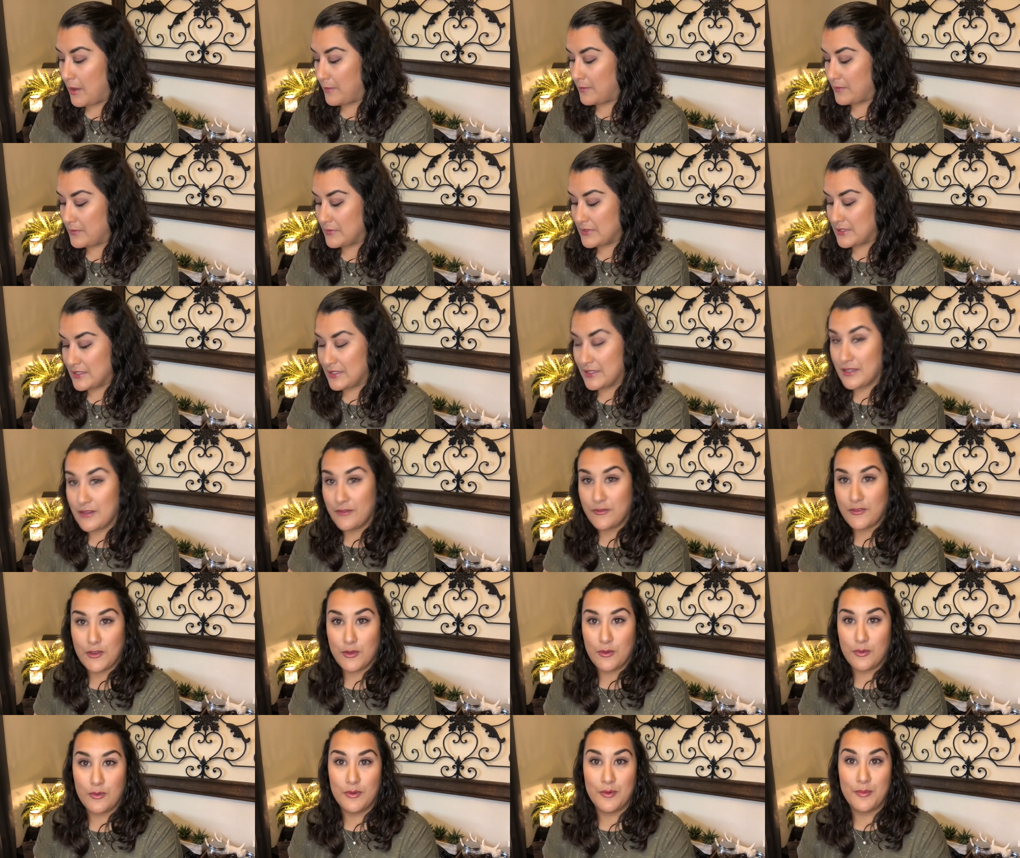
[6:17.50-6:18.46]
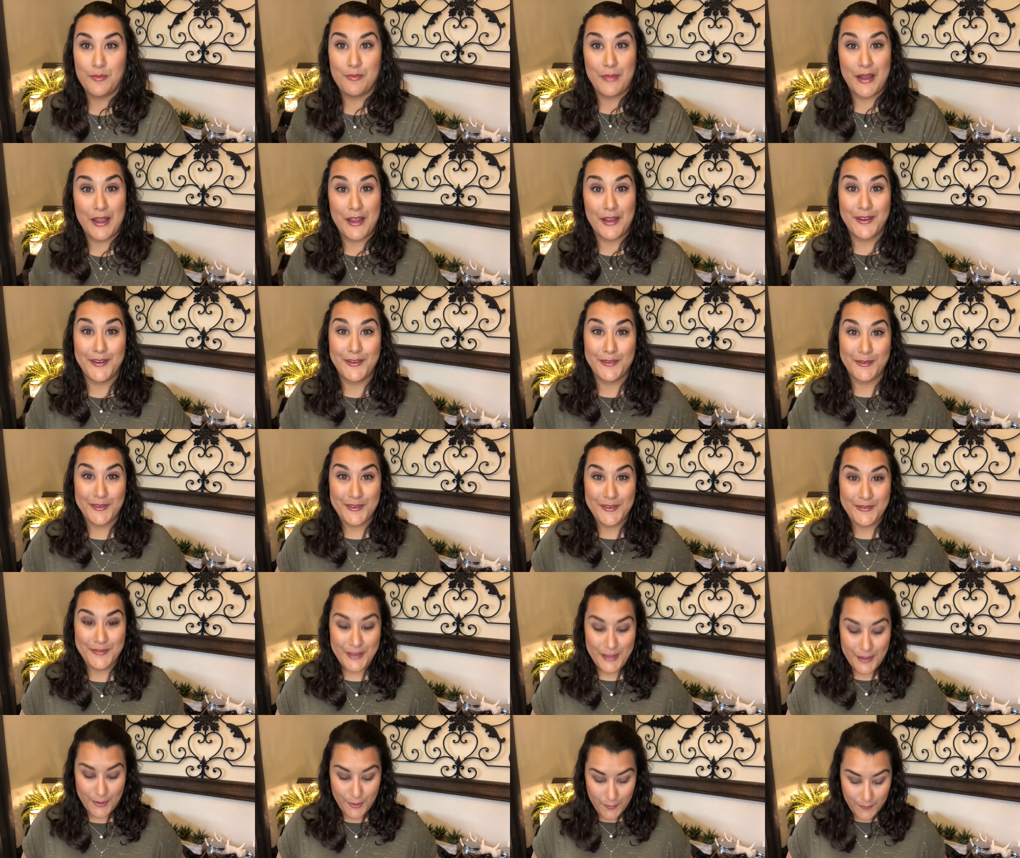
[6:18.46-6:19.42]
to give you my
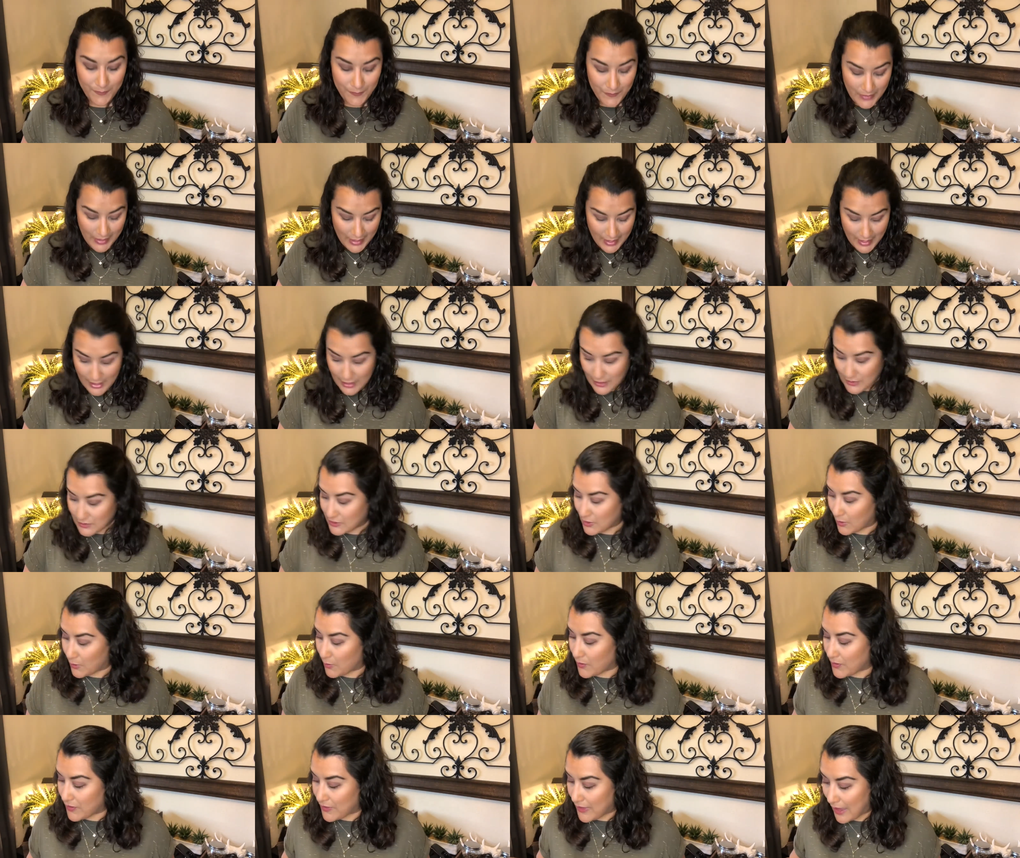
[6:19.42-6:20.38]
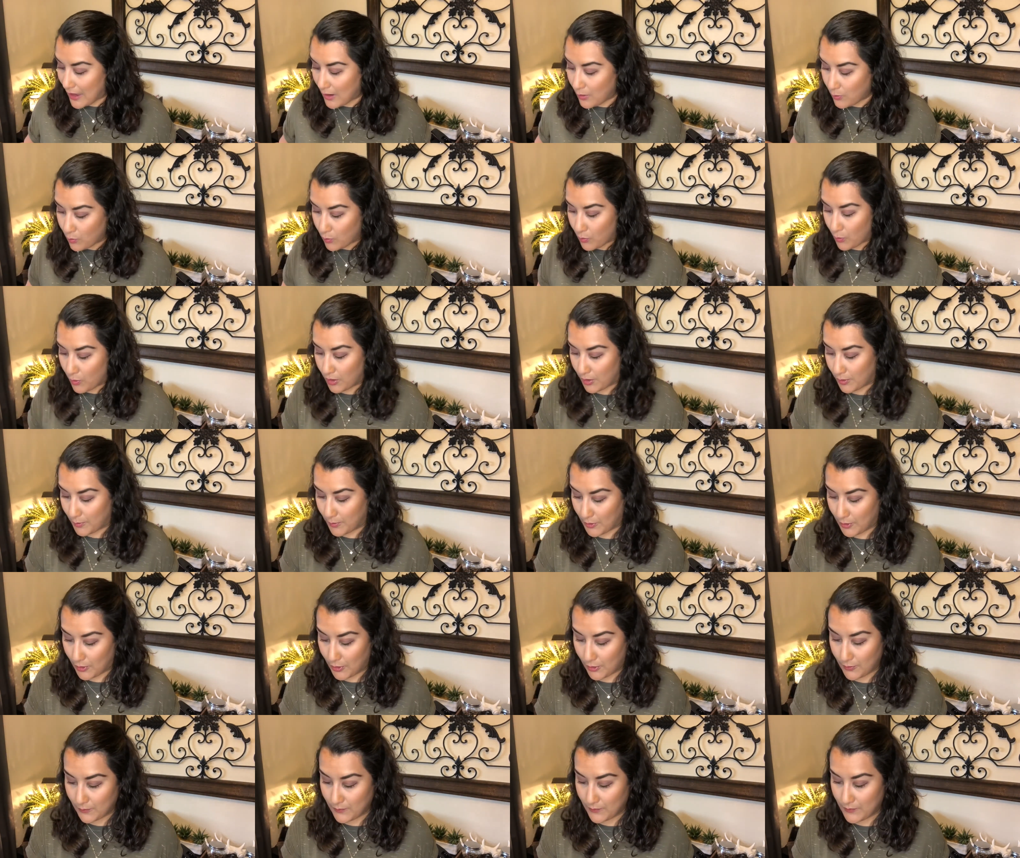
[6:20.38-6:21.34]
review. So that
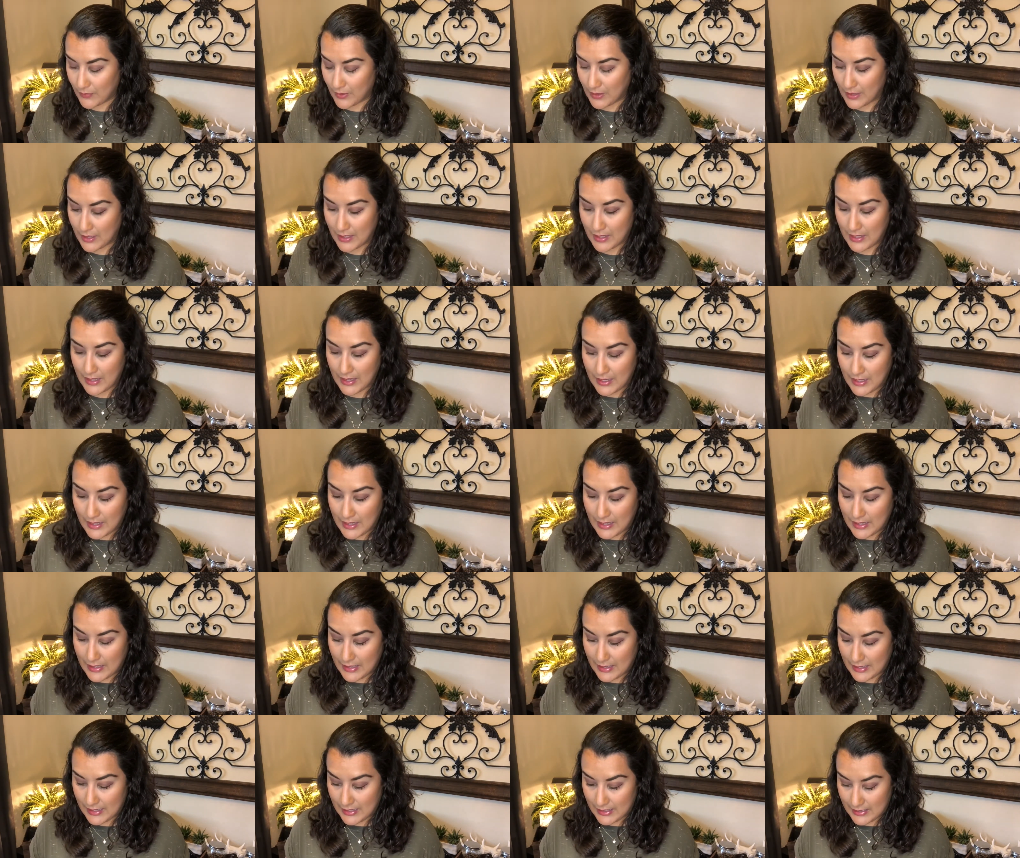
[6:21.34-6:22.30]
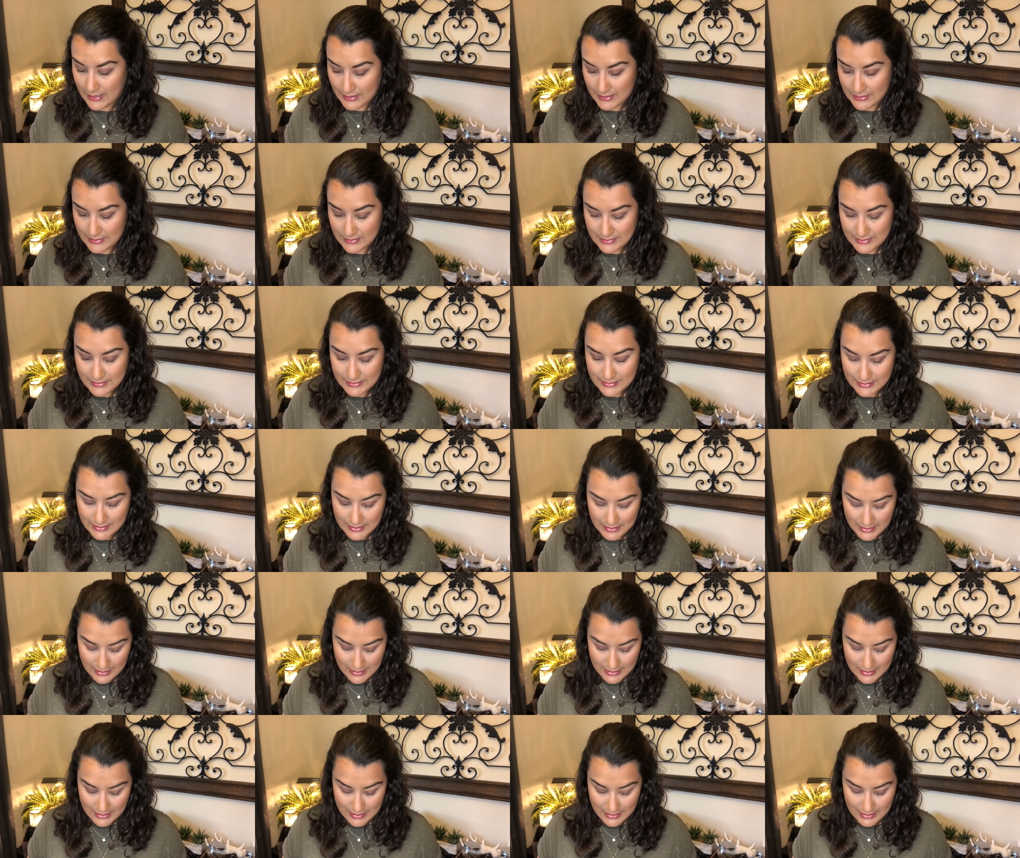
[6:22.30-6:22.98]
warmer is